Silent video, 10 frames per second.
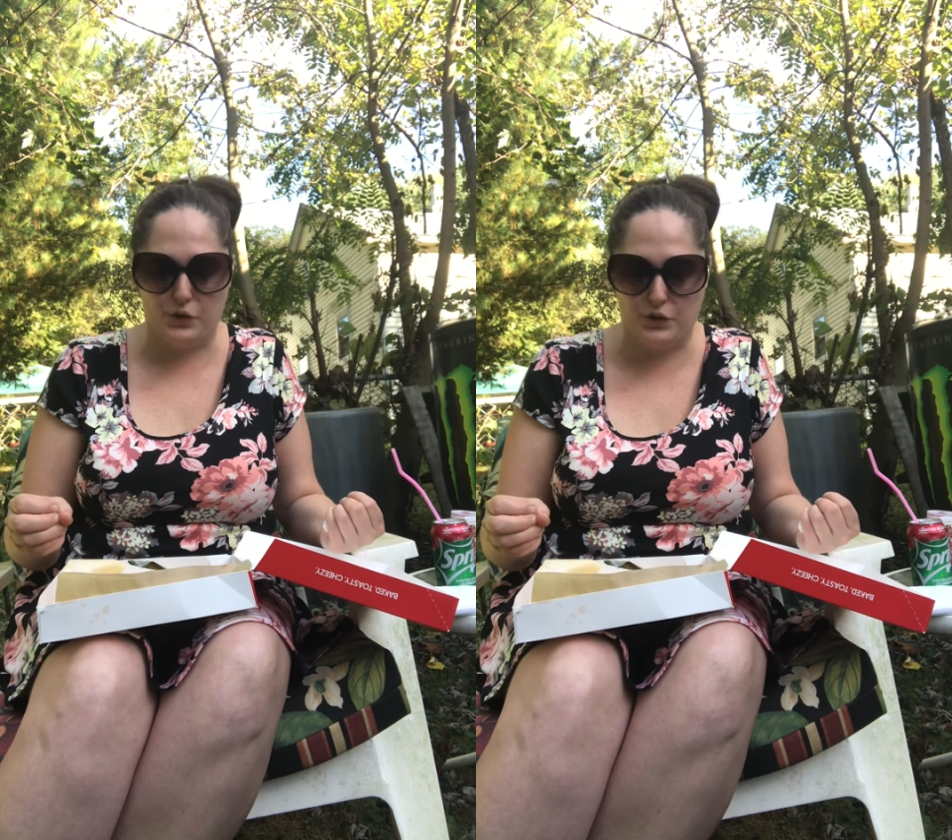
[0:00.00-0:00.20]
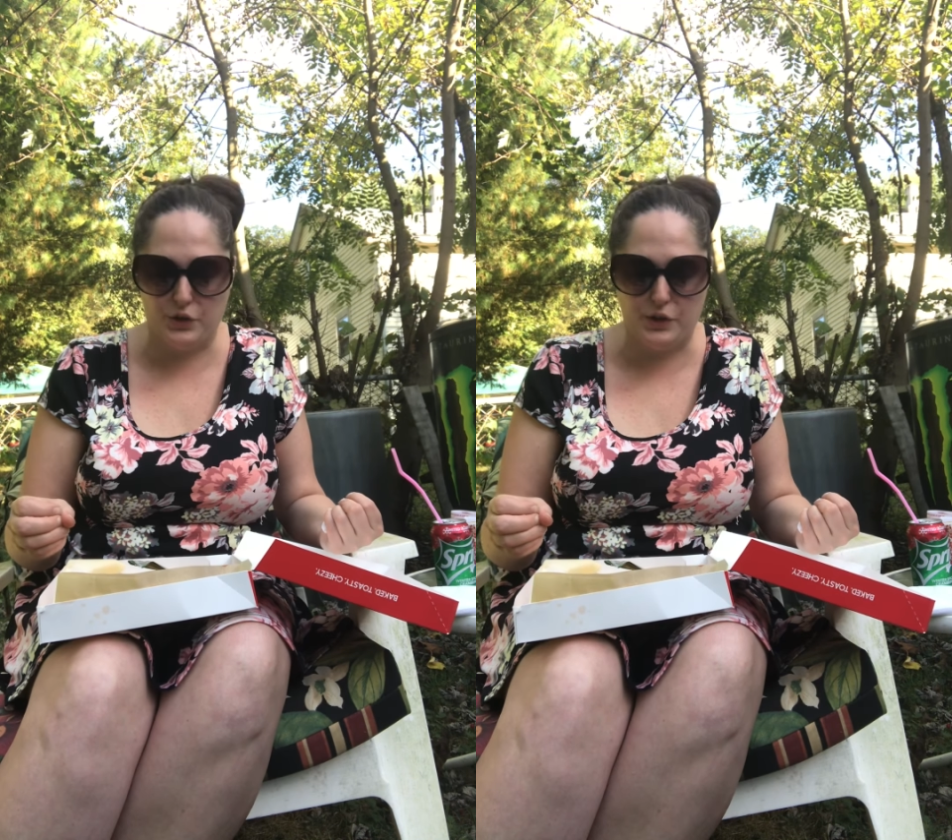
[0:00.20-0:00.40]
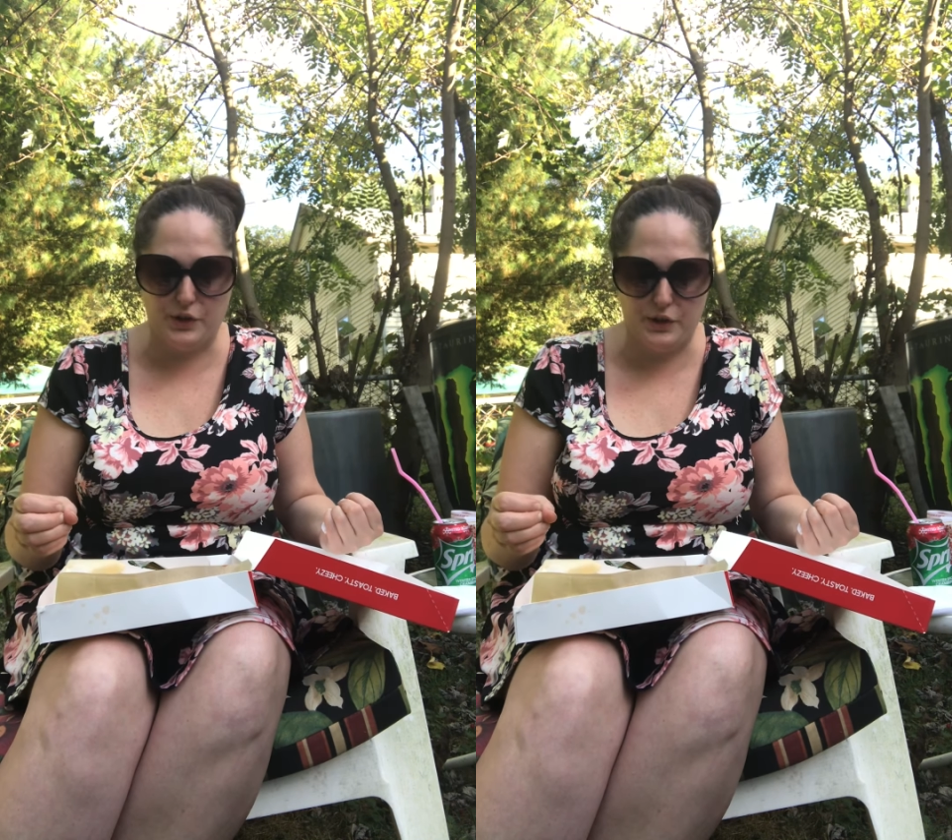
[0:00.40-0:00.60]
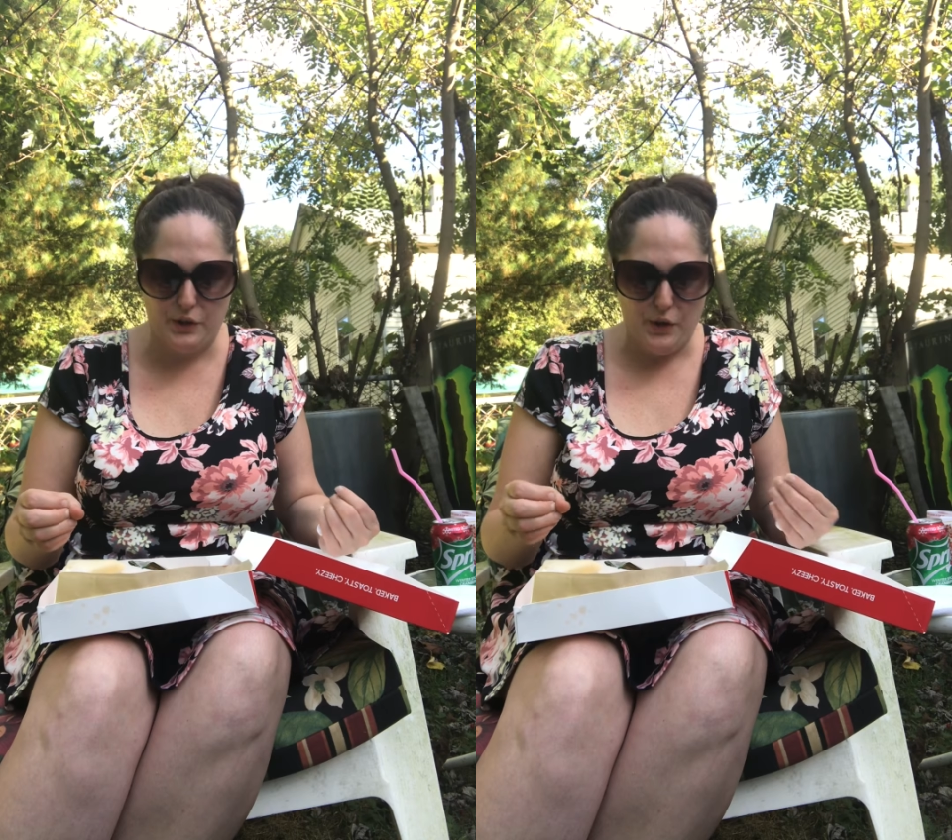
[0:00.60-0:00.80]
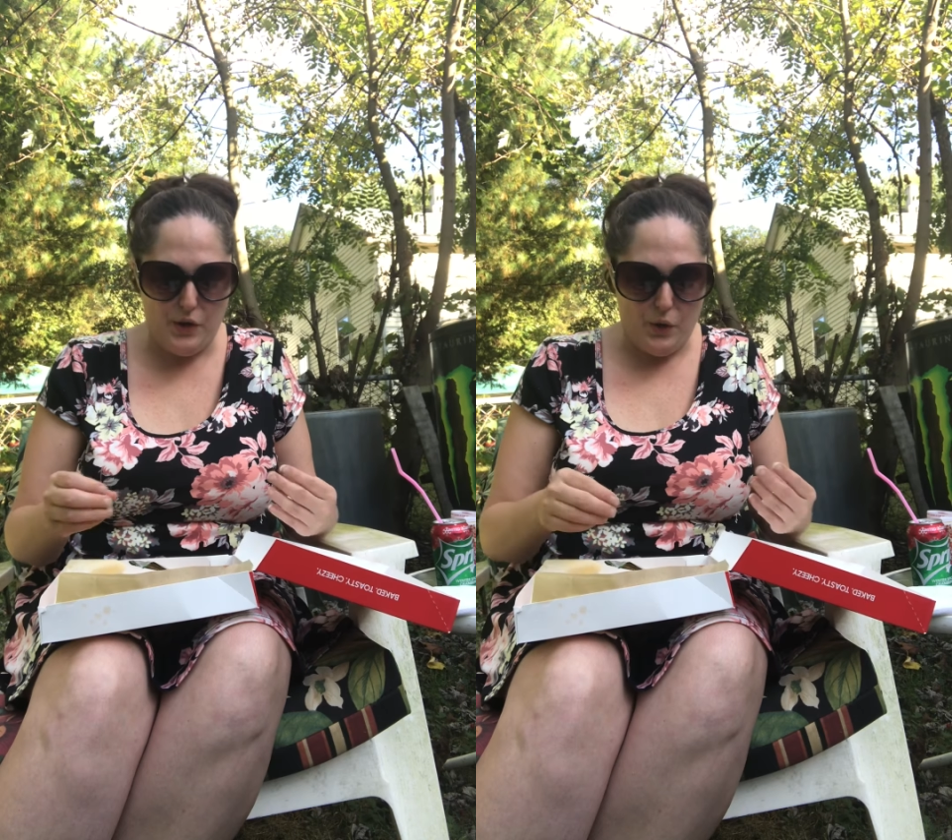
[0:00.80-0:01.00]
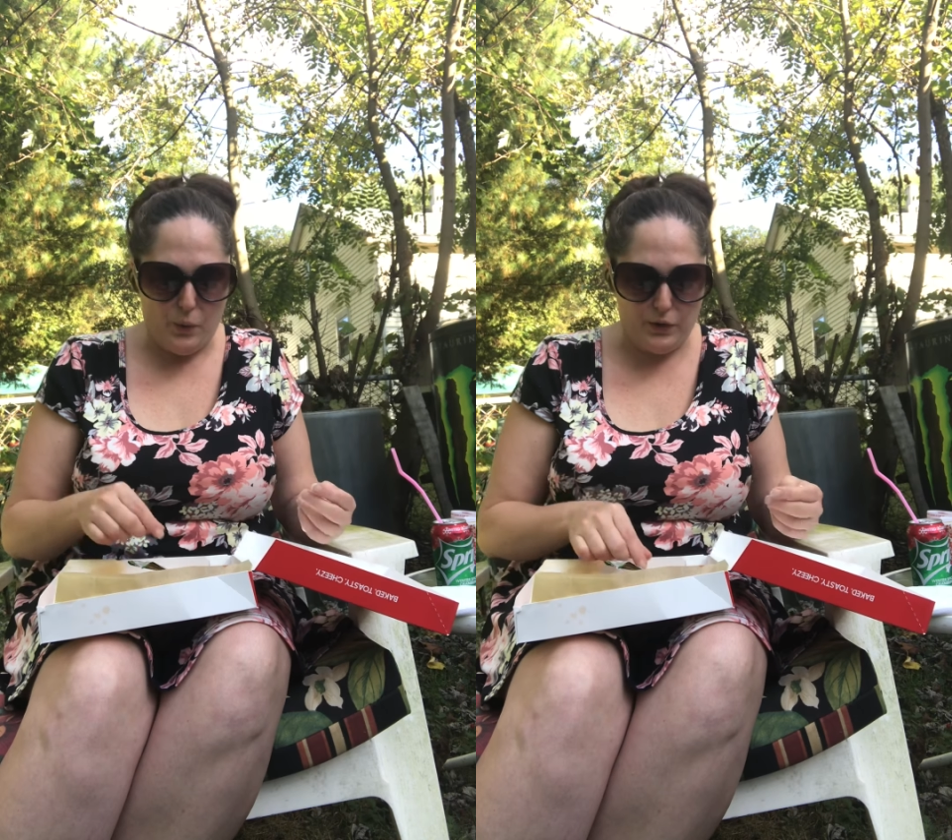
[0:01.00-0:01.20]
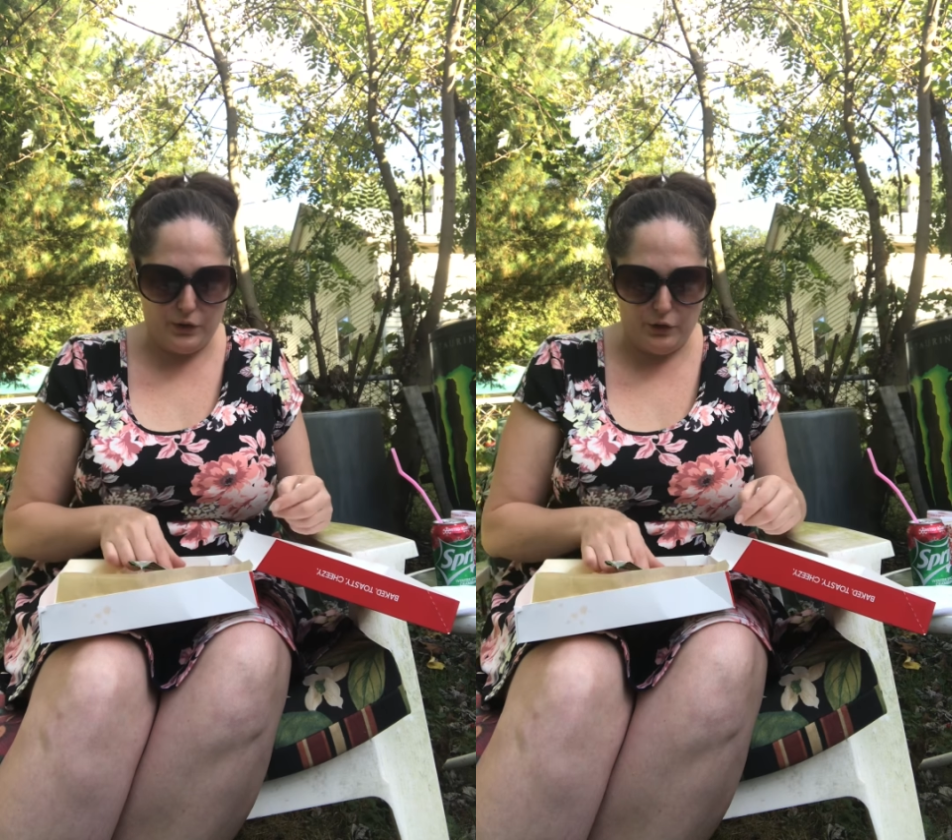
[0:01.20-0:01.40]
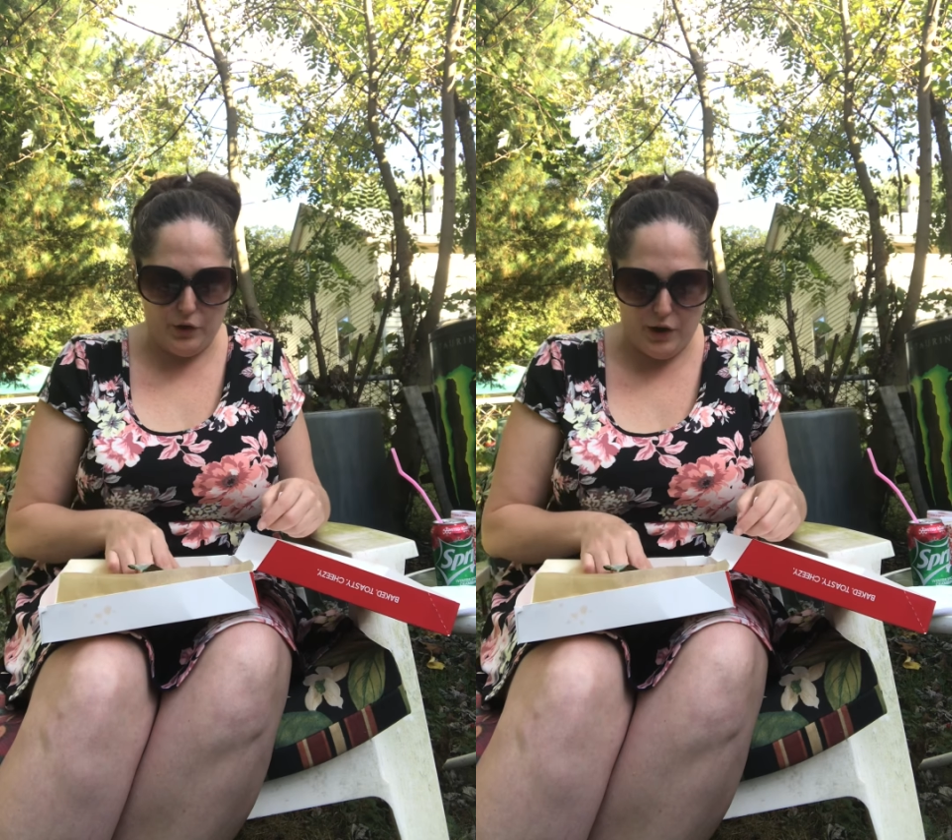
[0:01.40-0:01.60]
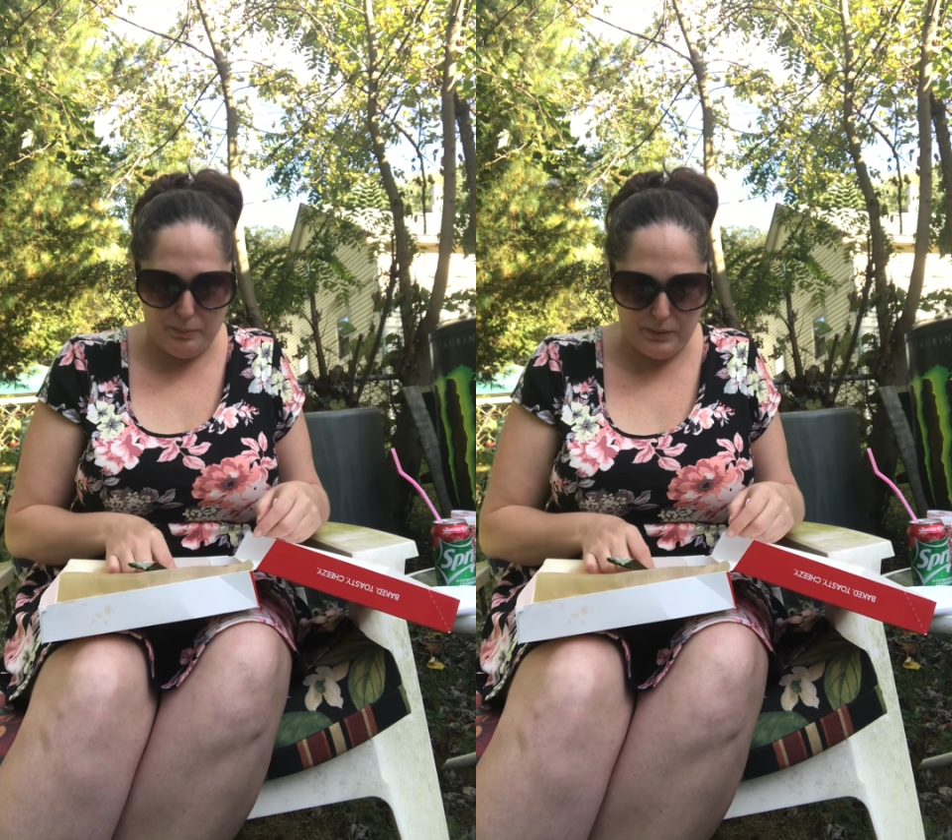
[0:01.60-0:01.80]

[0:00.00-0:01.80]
good or they're not.